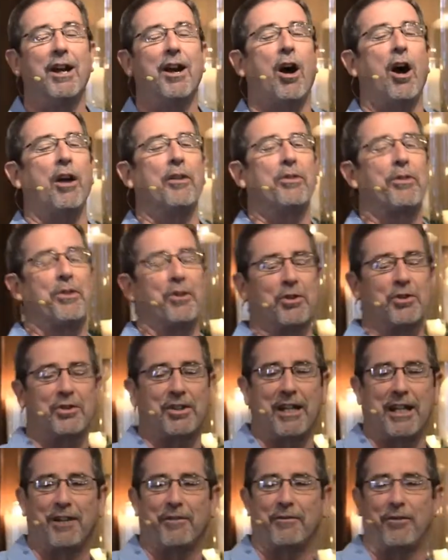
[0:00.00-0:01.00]
on
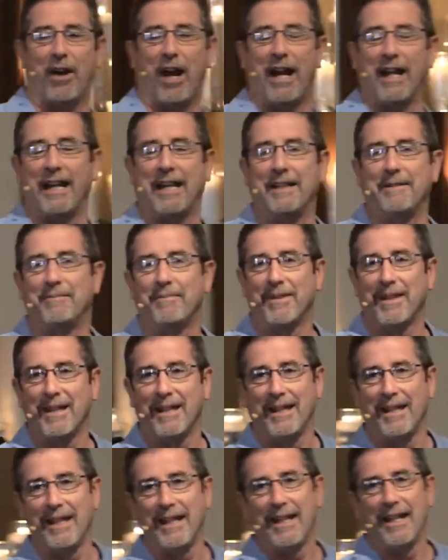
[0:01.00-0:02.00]
Thursday and Friday.
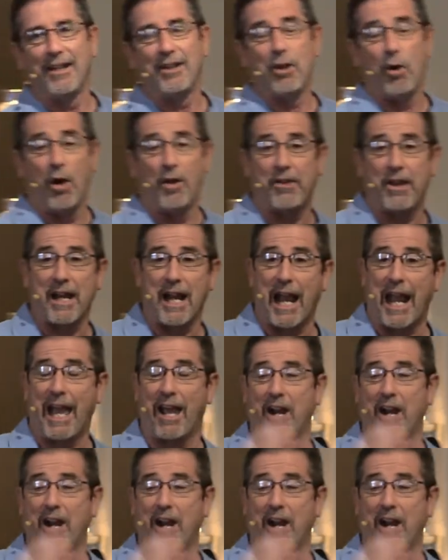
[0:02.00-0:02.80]
The only thing I had